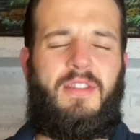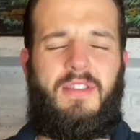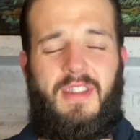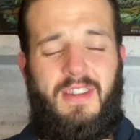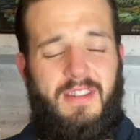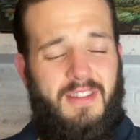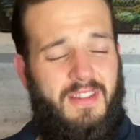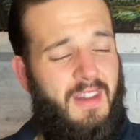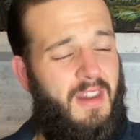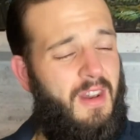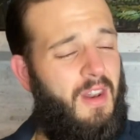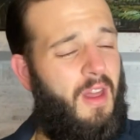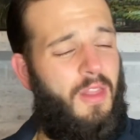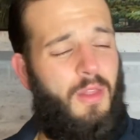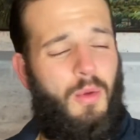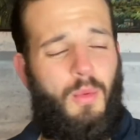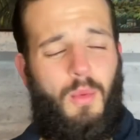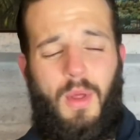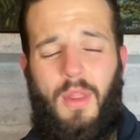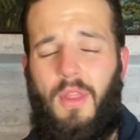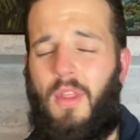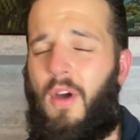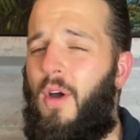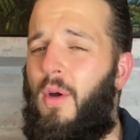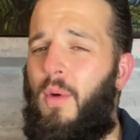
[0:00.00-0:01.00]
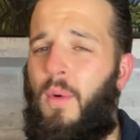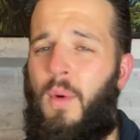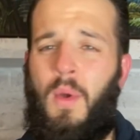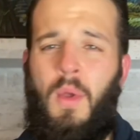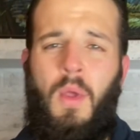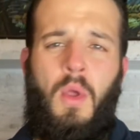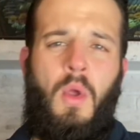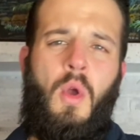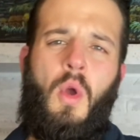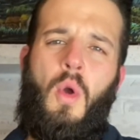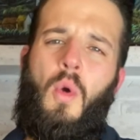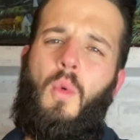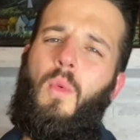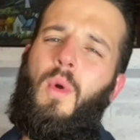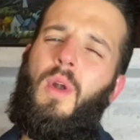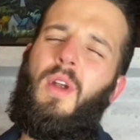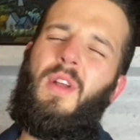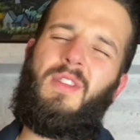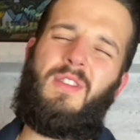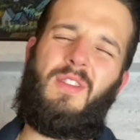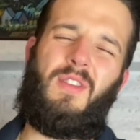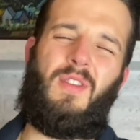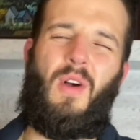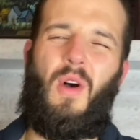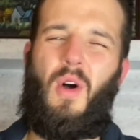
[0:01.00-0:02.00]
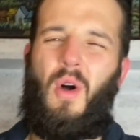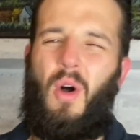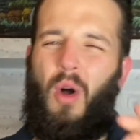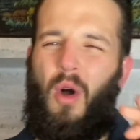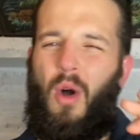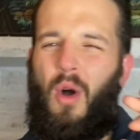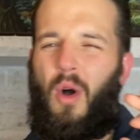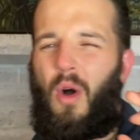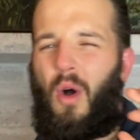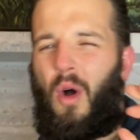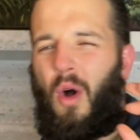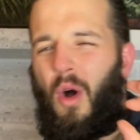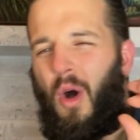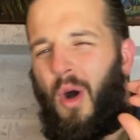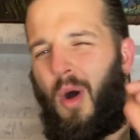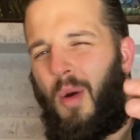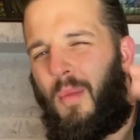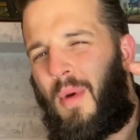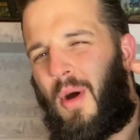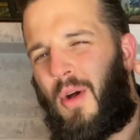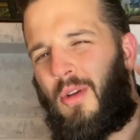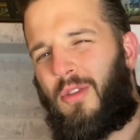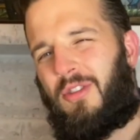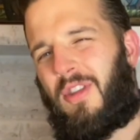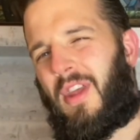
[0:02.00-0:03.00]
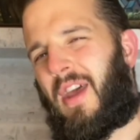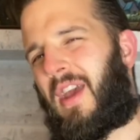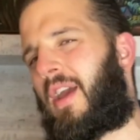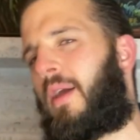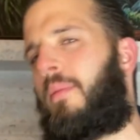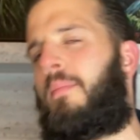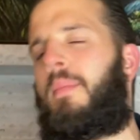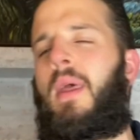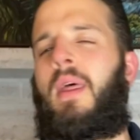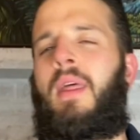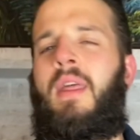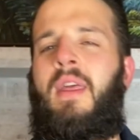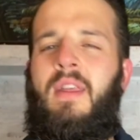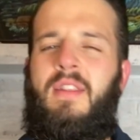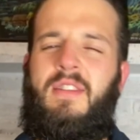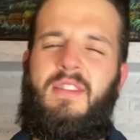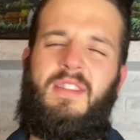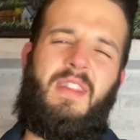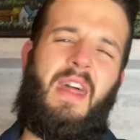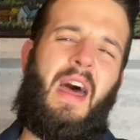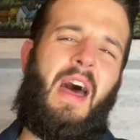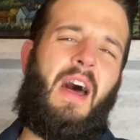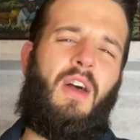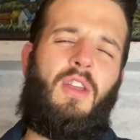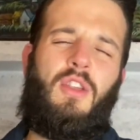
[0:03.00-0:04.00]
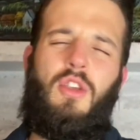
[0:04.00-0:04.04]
This is another one, though, where it's almost like chameleon style.